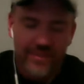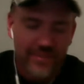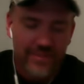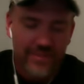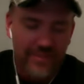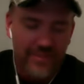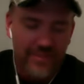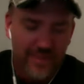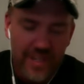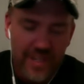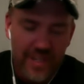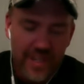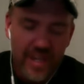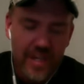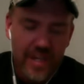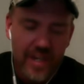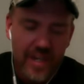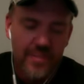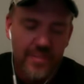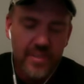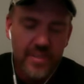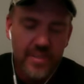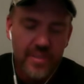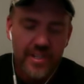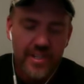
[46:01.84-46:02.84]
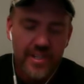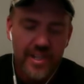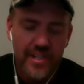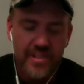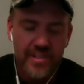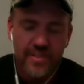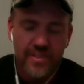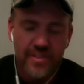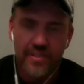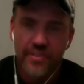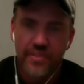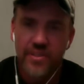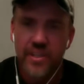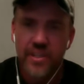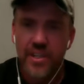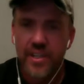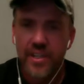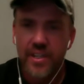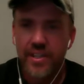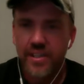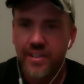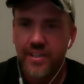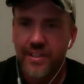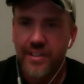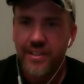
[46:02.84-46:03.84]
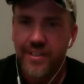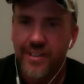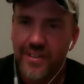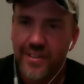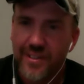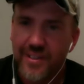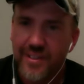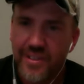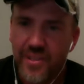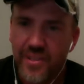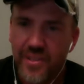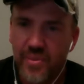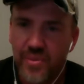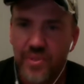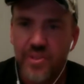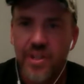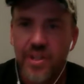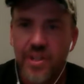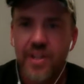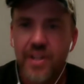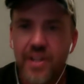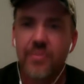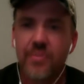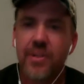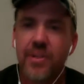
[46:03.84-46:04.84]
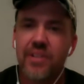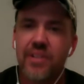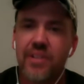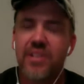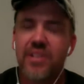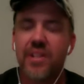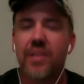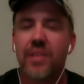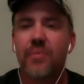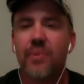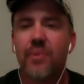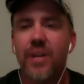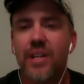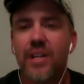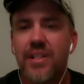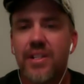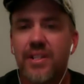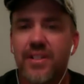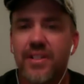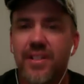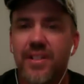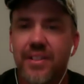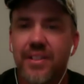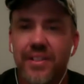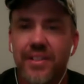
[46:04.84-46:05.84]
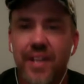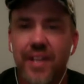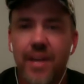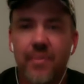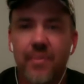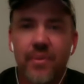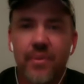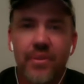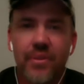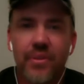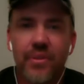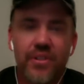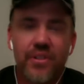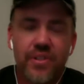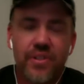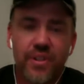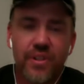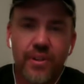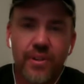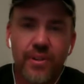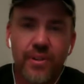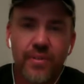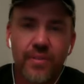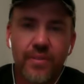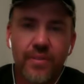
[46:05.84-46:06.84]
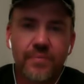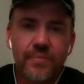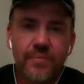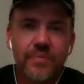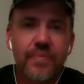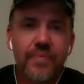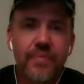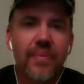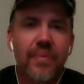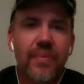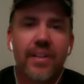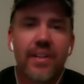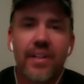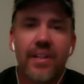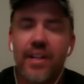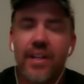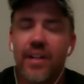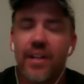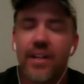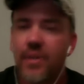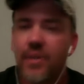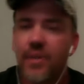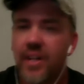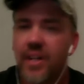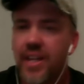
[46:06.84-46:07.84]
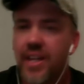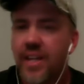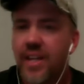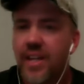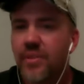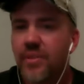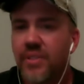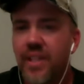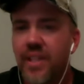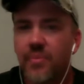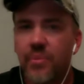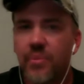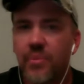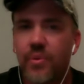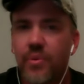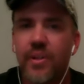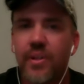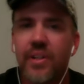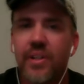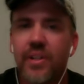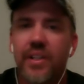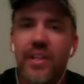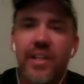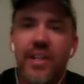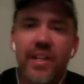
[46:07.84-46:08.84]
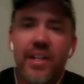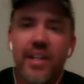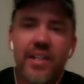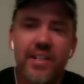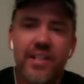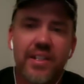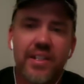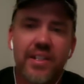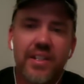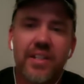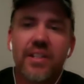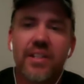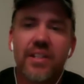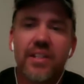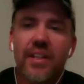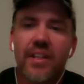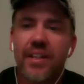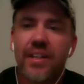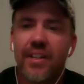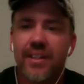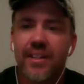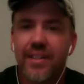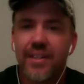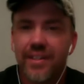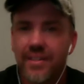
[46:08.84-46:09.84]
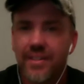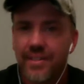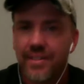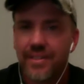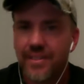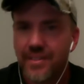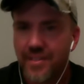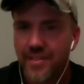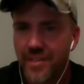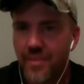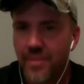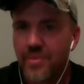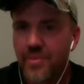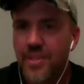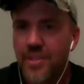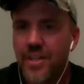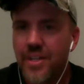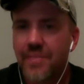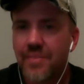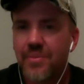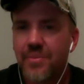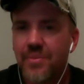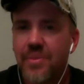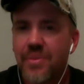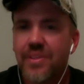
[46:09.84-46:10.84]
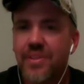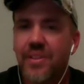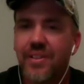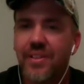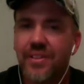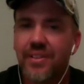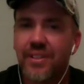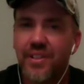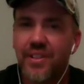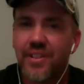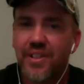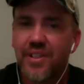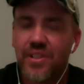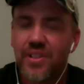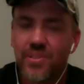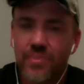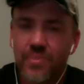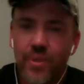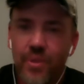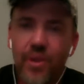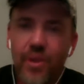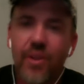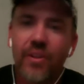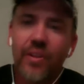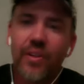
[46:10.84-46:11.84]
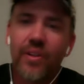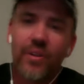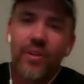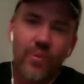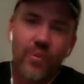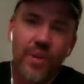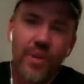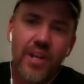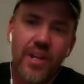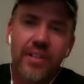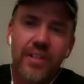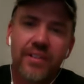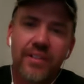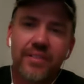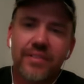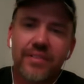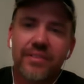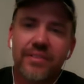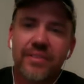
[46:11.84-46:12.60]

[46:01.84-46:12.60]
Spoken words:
yeah, I mean, the last little thing, since we were talking about celebrations at the top of the show, I want to end with that point. Like Eddie says, sometimes the smaller win